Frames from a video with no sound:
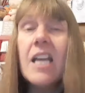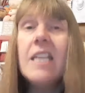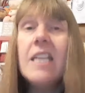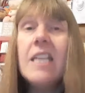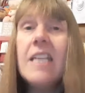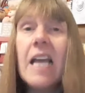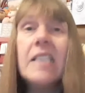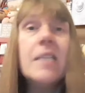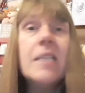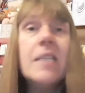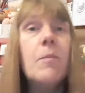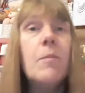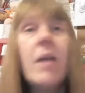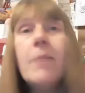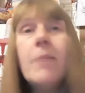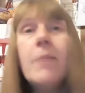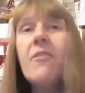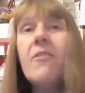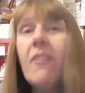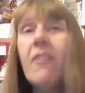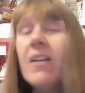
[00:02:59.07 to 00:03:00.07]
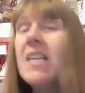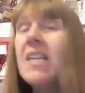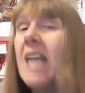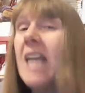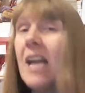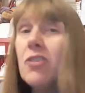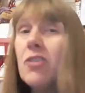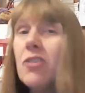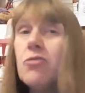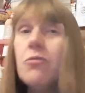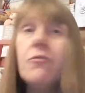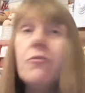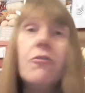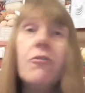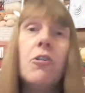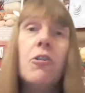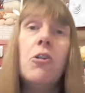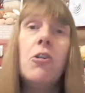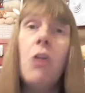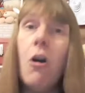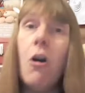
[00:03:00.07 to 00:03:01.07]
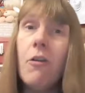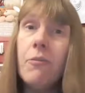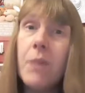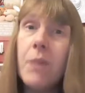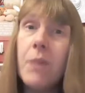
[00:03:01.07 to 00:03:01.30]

Yes, it may be very natural for a lot of